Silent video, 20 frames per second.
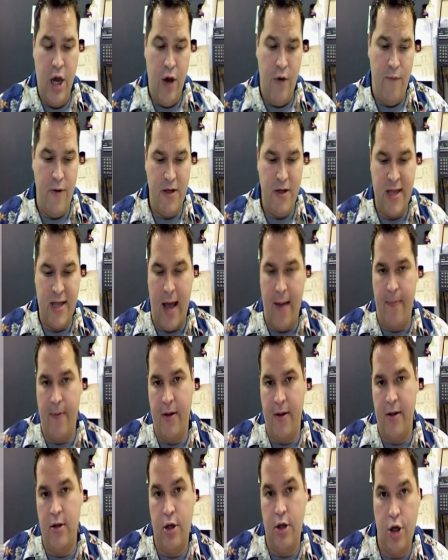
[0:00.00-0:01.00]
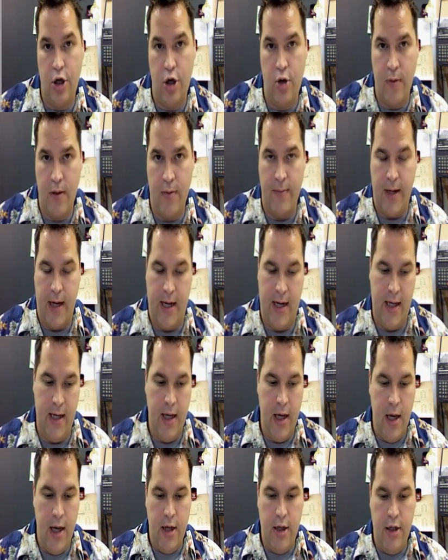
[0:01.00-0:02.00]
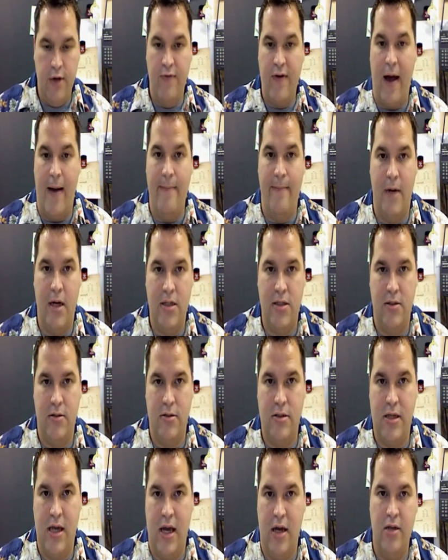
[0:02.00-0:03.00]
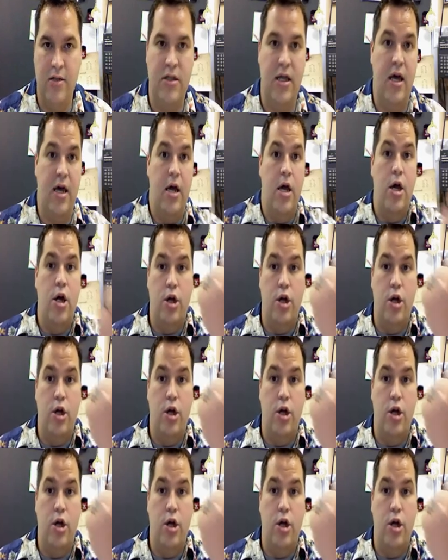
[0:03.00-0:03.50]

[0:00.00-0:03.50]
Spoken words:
For example, in the human body, you've got muscle cells that